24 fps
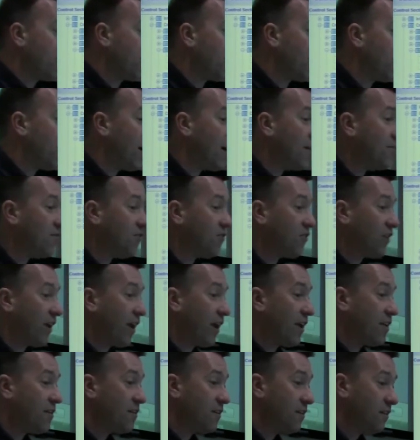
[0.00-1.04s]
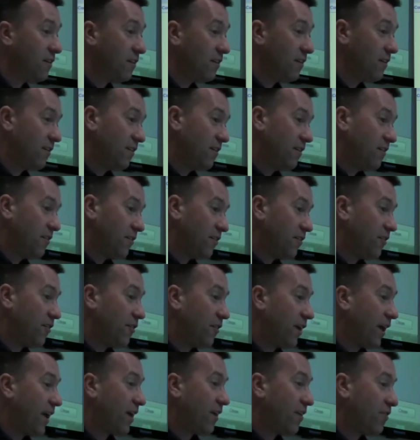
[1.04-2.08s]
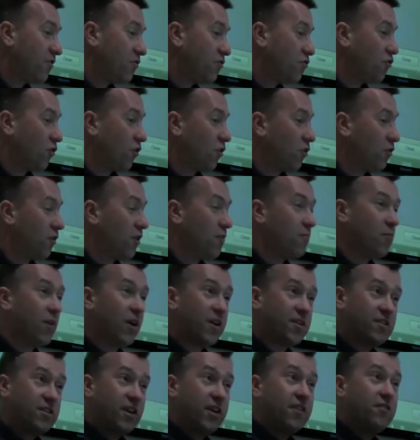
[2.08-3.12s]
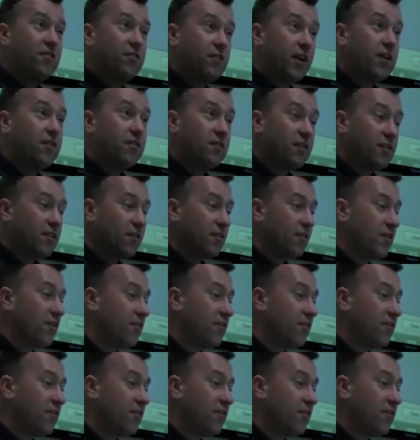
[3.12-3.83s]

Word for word: So I've said that that control in my test data